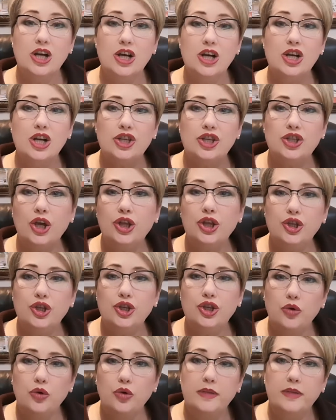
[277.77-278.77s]
so that
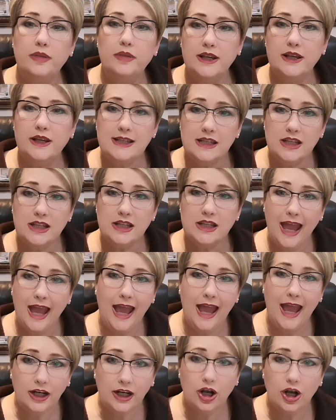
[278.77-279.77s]
your business
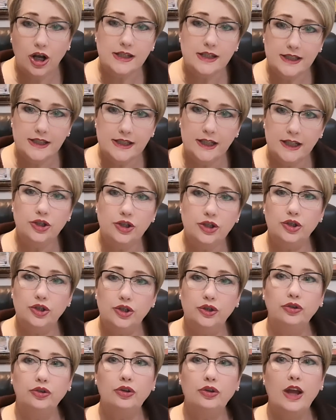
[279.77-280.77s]
can
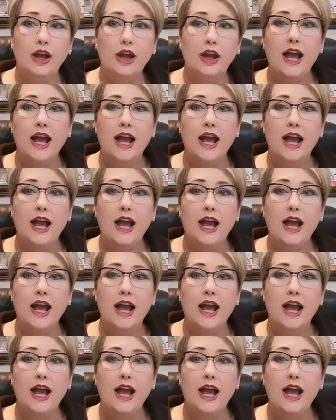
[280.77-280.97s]
continue